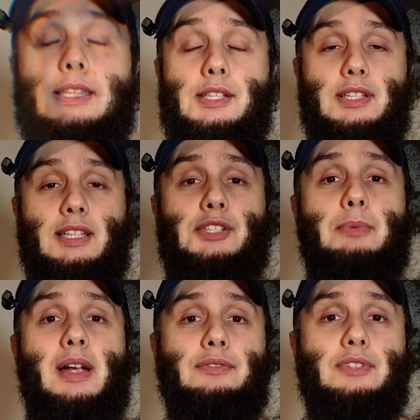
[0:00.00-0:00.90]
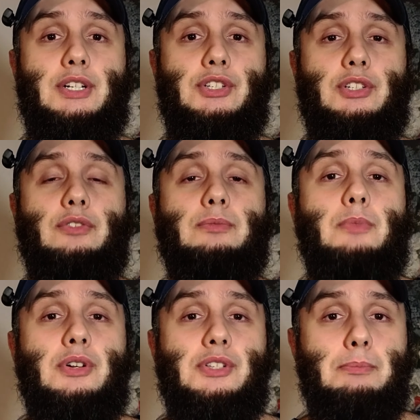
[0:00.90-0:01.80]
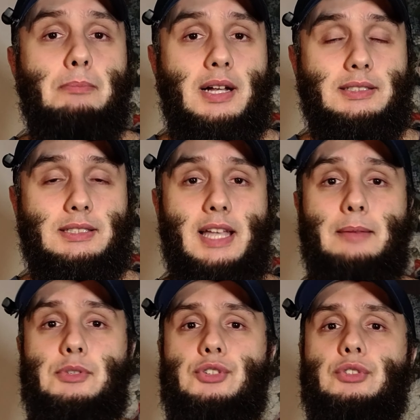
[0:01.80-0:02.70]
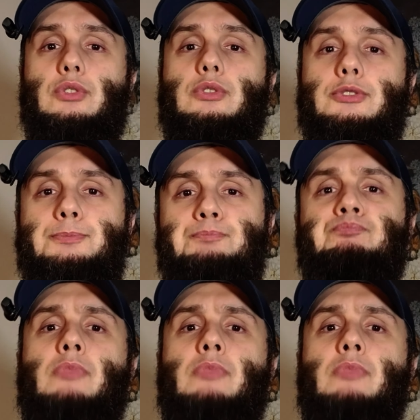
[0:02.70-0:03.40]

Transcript: it is an inspired version of Boss Battle Absolute,